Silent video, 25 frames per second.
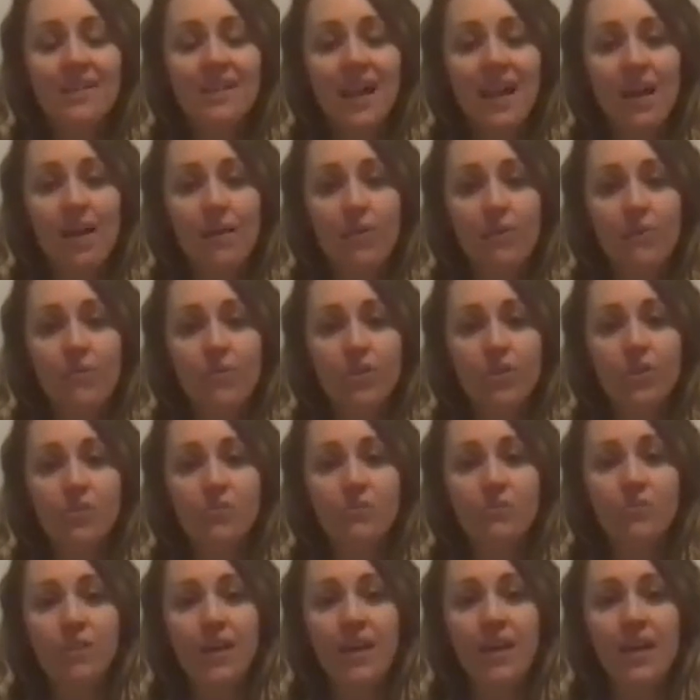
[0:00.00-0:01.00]
out through
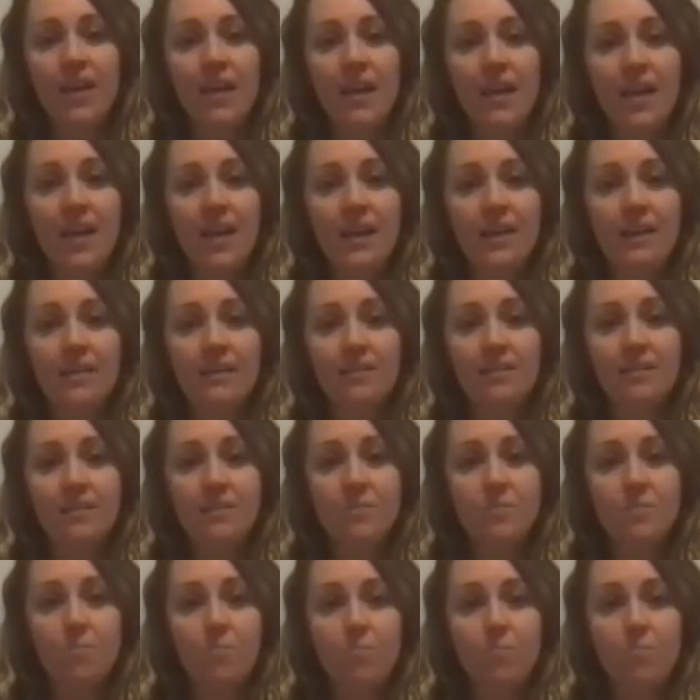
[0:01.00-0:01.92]
your right hand,